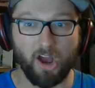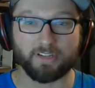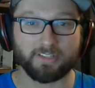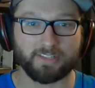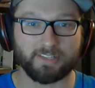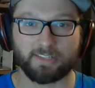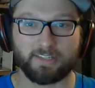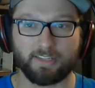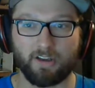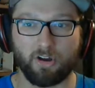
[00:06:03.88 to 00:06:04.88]

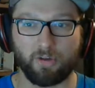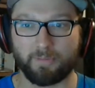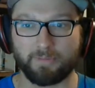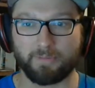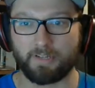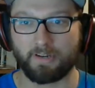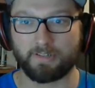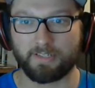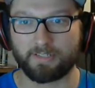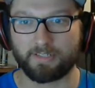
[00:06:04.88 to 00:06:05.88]
160
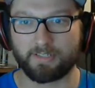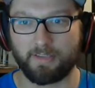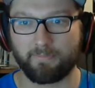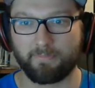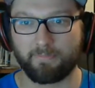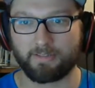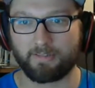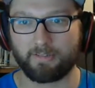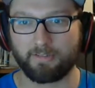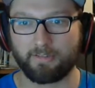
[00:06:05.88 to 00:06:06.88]
all-purpose yards against them
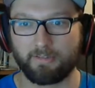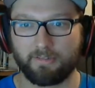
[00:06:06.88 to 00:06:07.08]
last